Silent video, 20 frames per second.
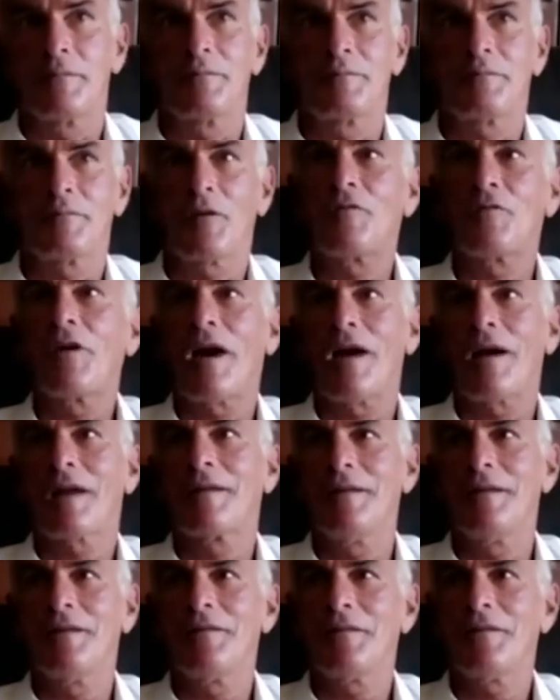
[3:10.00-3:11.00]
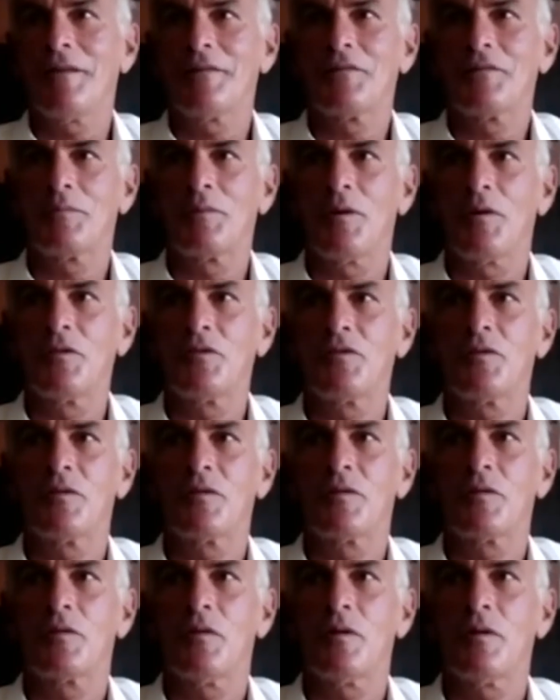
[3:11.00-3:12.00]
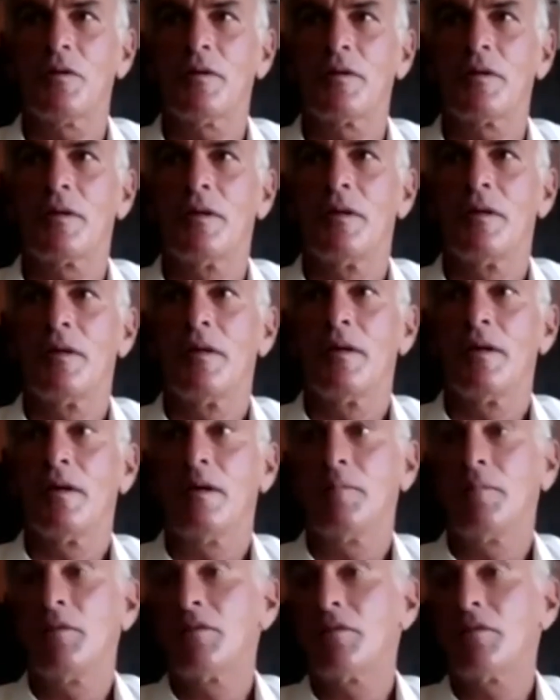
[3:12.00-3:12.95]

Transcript: provocative, I suppose you would call it. I mean,